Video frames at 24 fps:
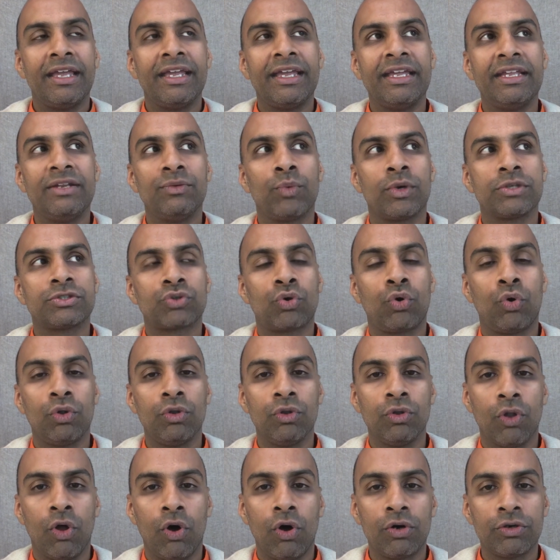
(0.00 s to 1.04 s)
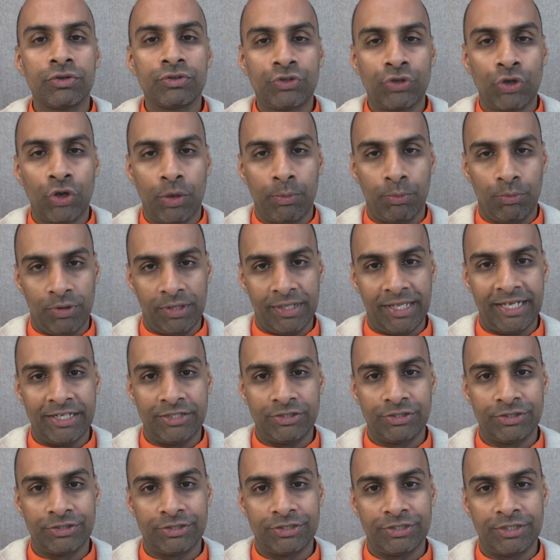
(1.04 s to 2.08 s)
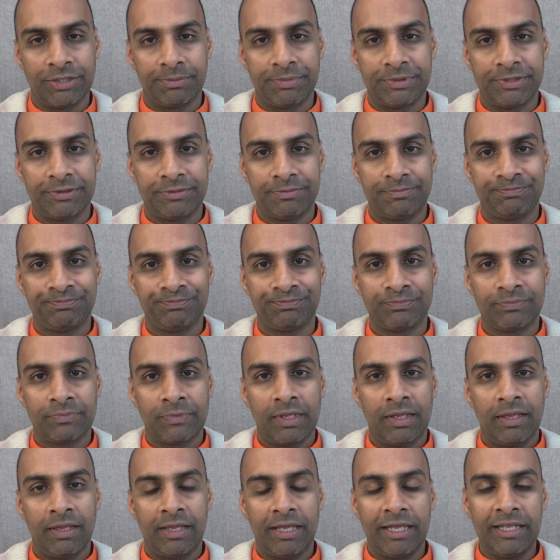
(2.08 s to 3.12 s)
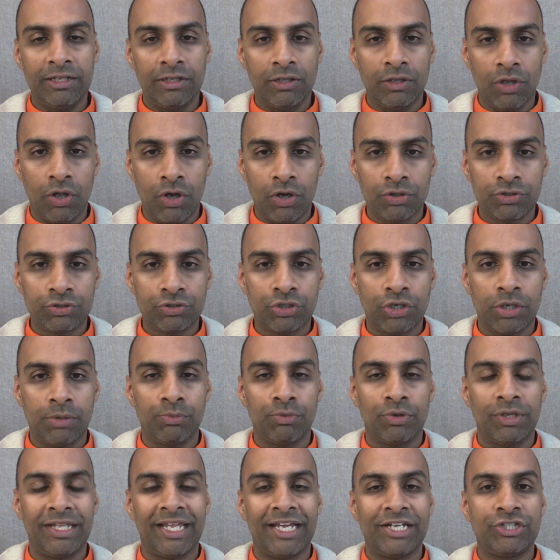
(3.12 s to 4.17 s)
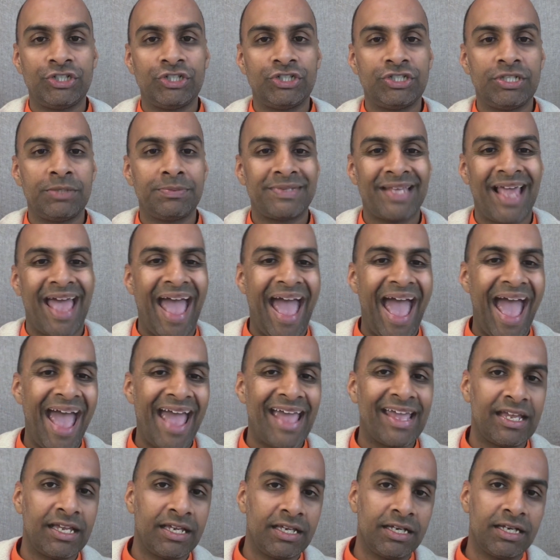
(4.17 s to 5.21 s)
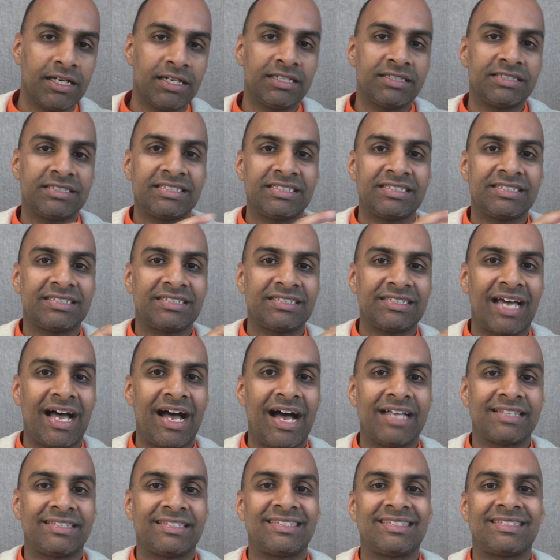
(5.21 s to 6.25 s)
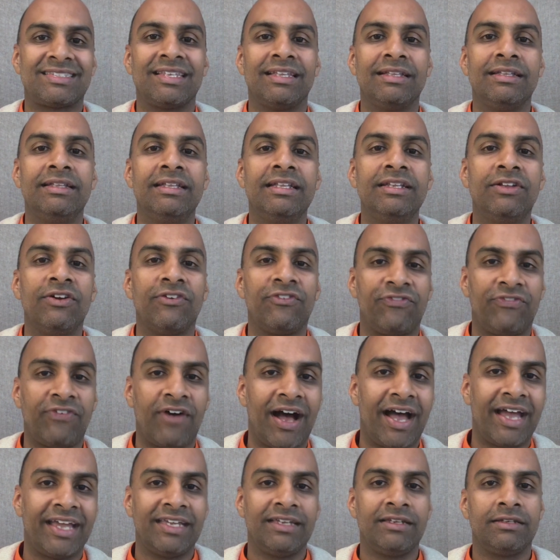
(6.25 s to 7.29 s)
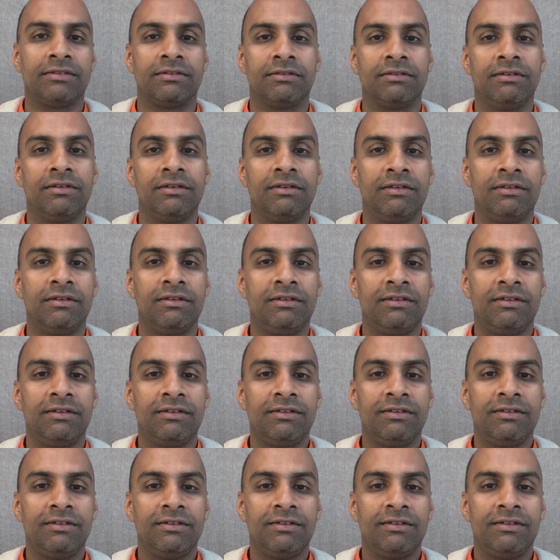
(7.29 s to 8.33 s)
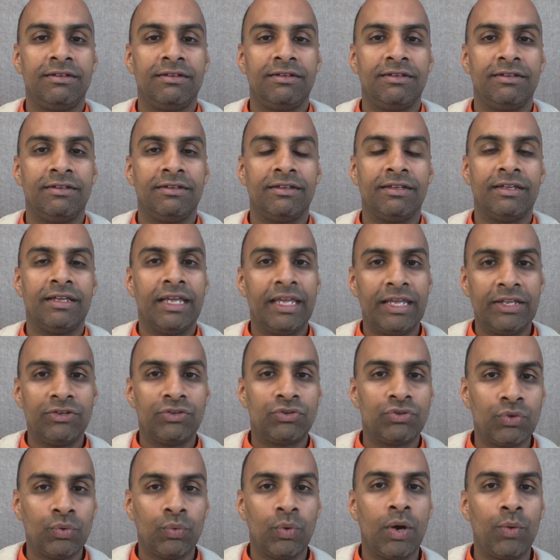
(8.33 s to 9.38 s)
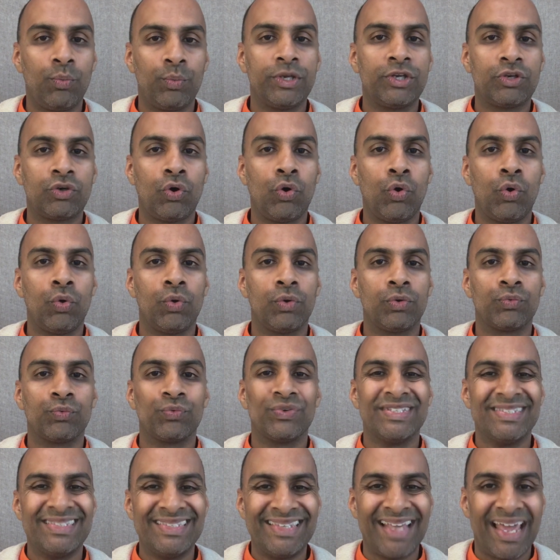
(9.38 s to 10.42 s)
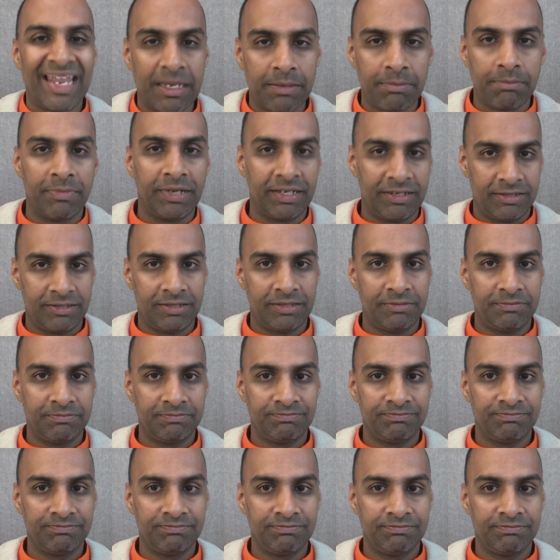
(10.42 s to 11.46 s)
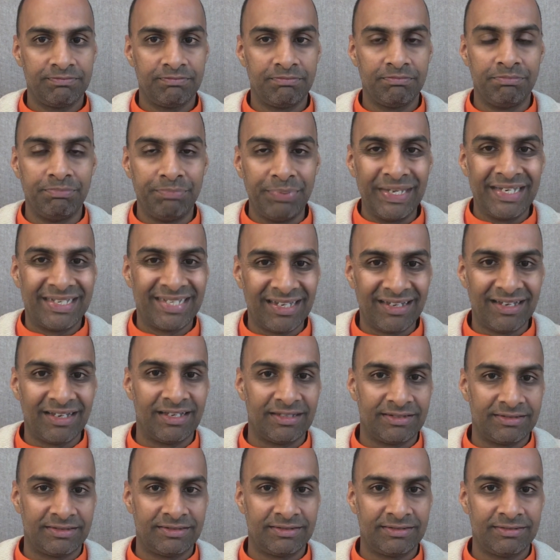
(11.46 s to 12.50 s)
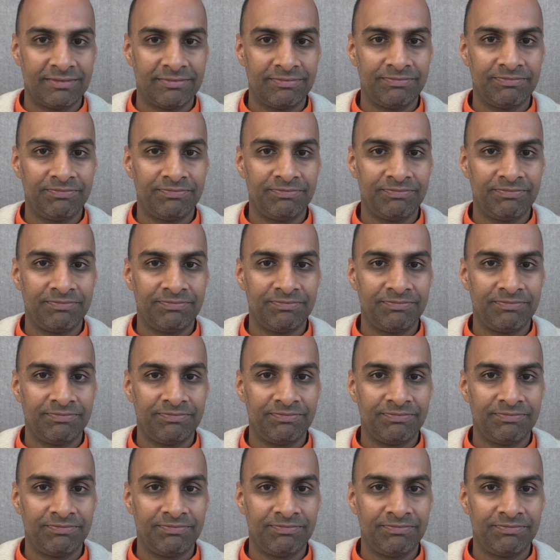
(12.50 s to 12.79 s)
in what's called long-term relationships. In long-term relationships, anger starts solidifying into what we call resentment, bitterness.